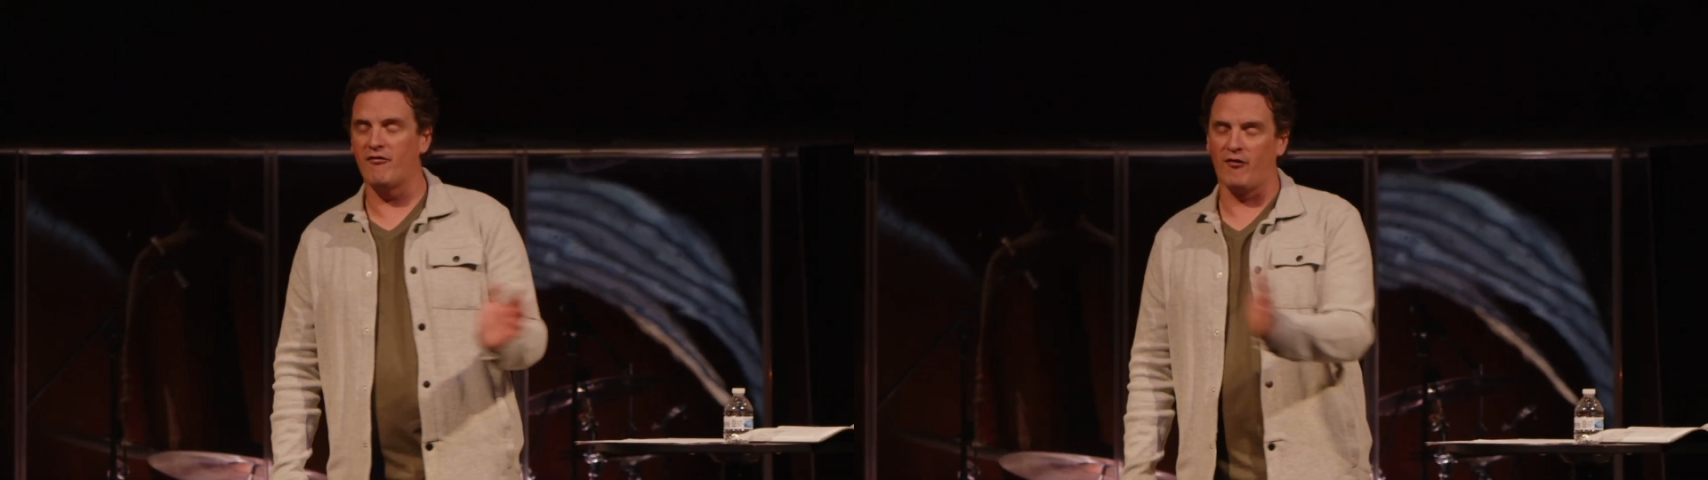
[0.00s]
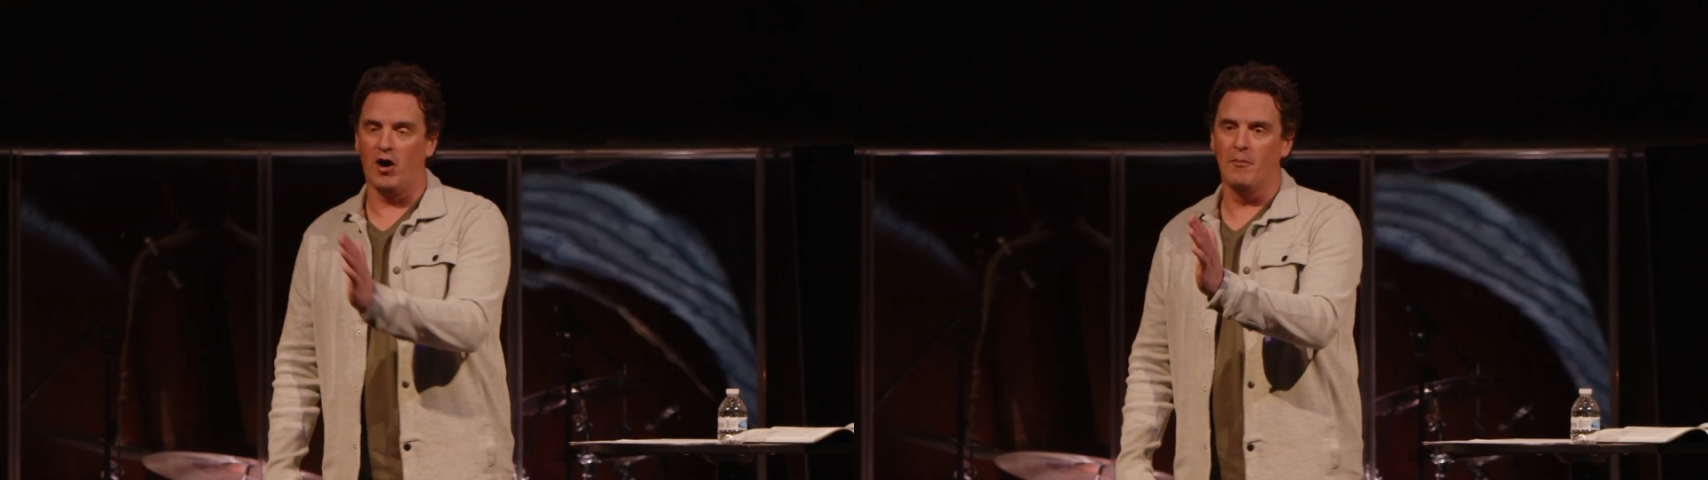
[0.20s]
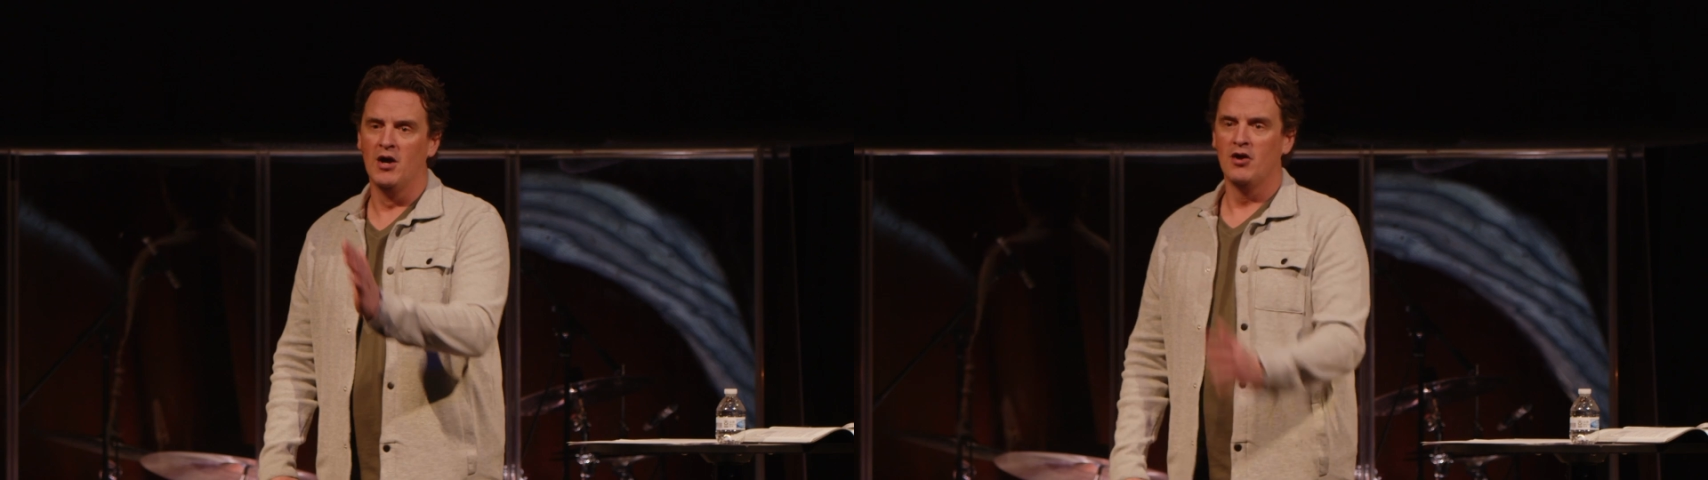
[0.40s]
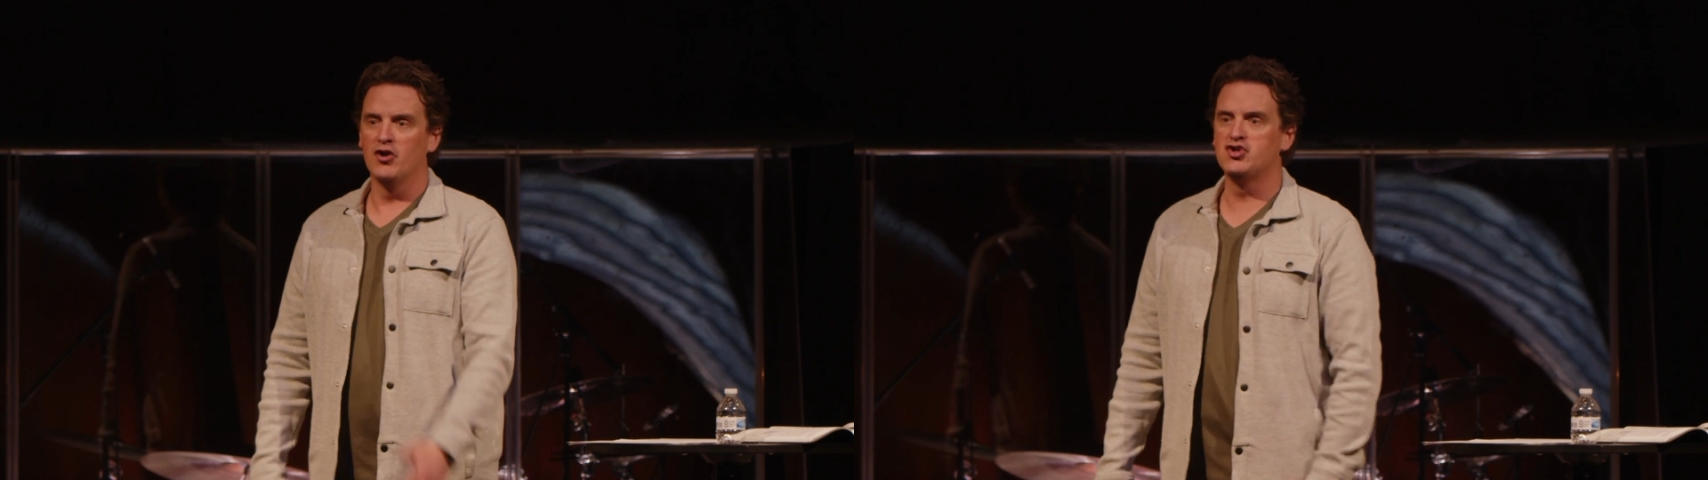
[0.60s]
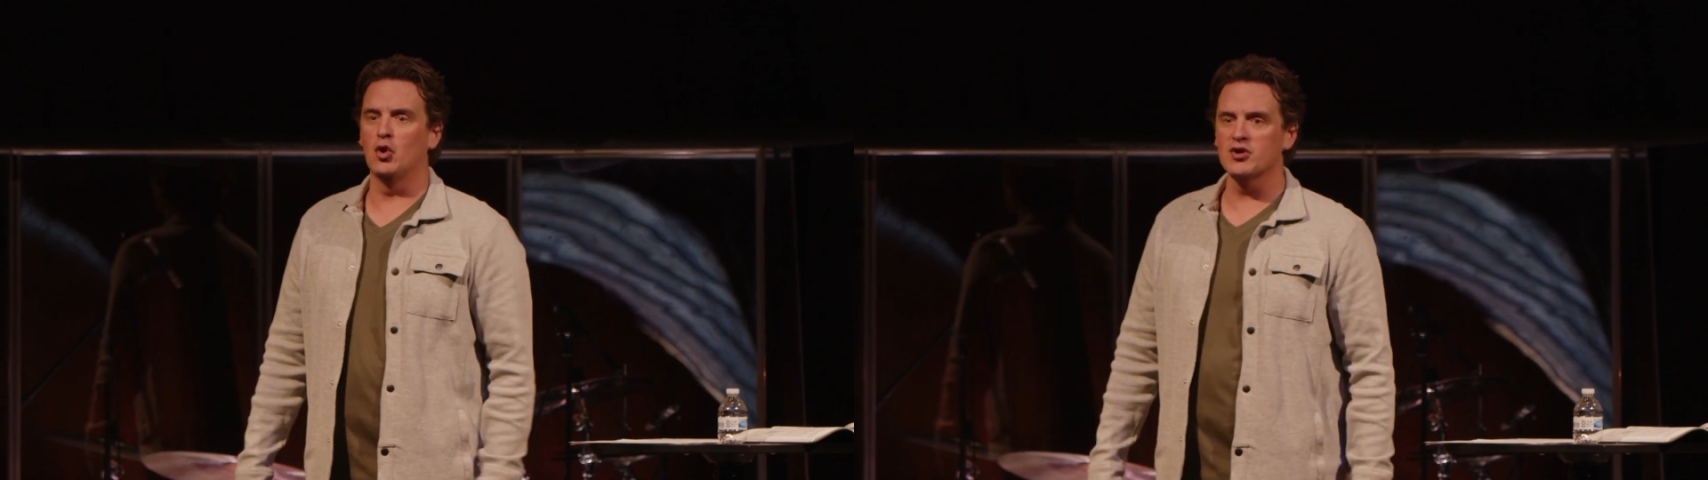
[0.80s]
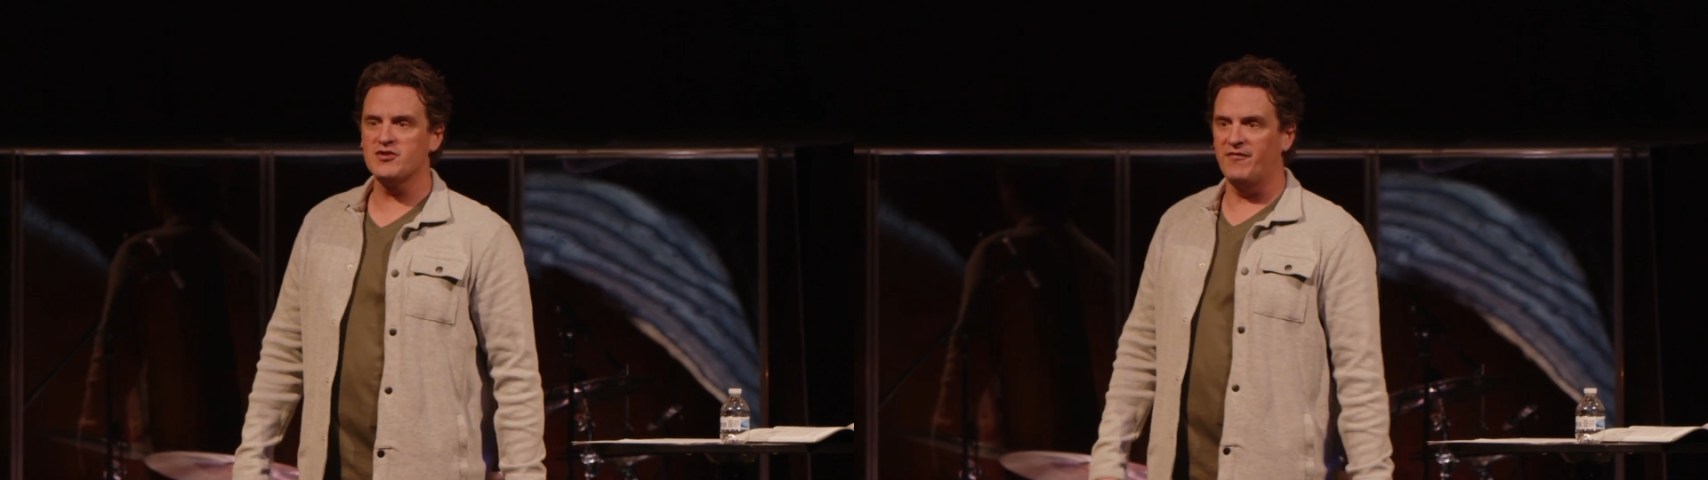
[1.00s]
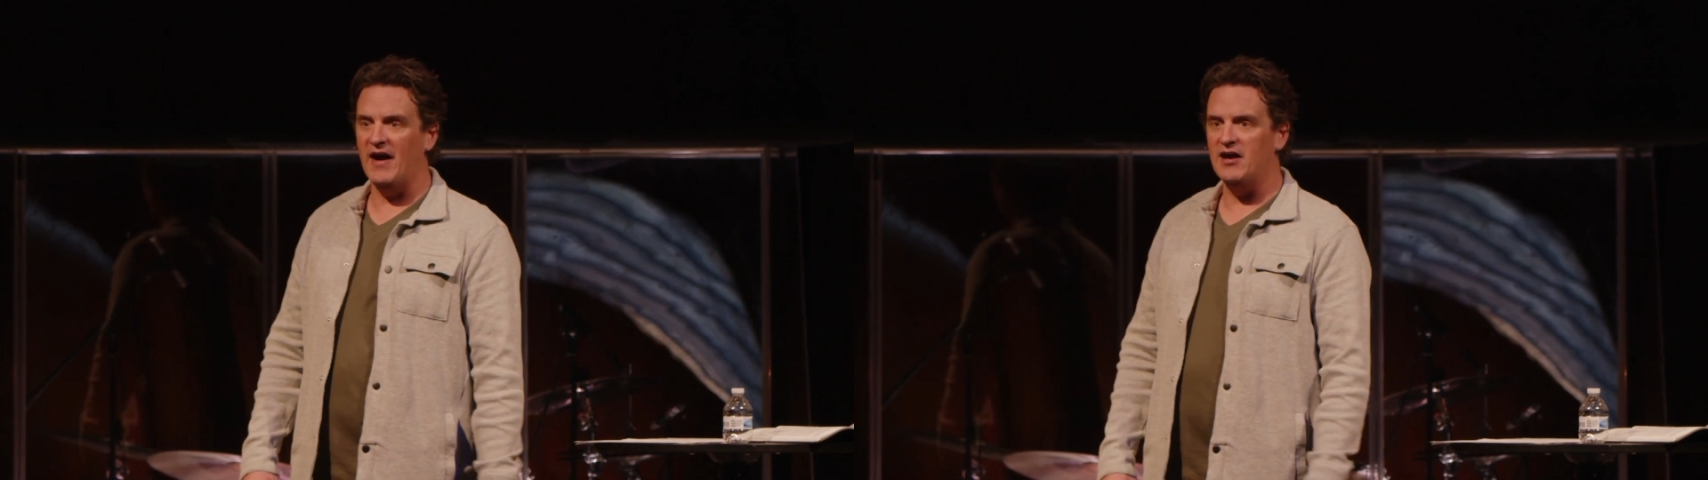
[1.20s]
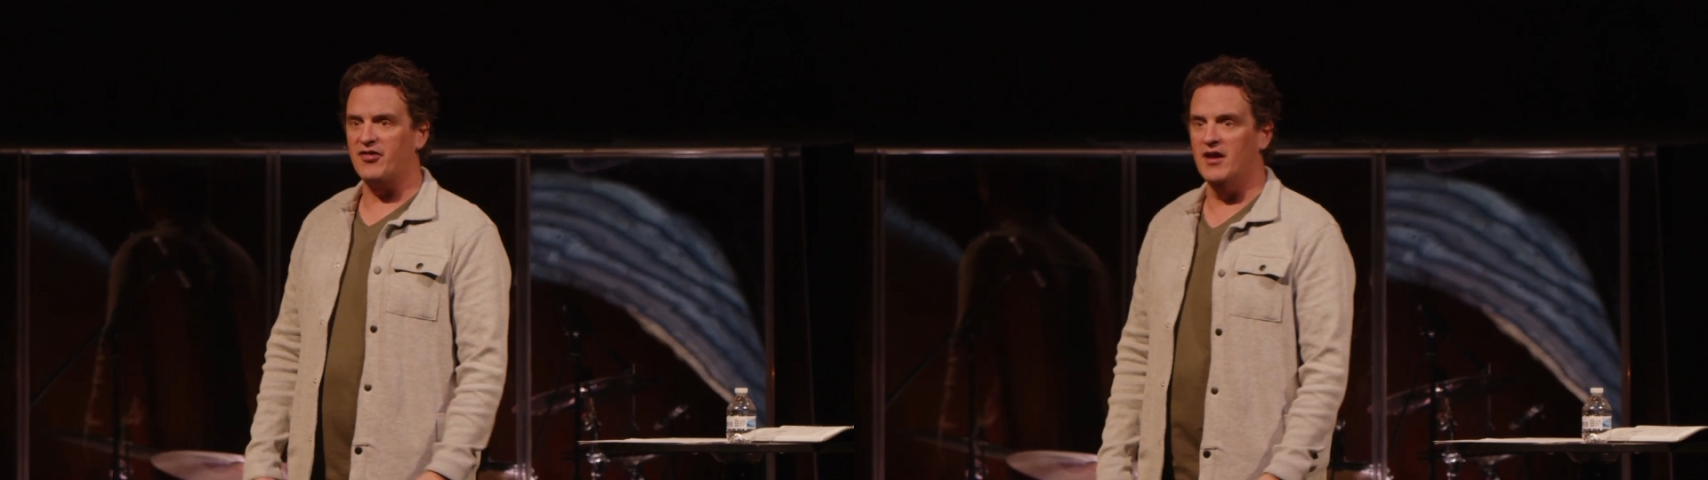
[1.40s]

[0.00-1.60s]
from the Jewish faith.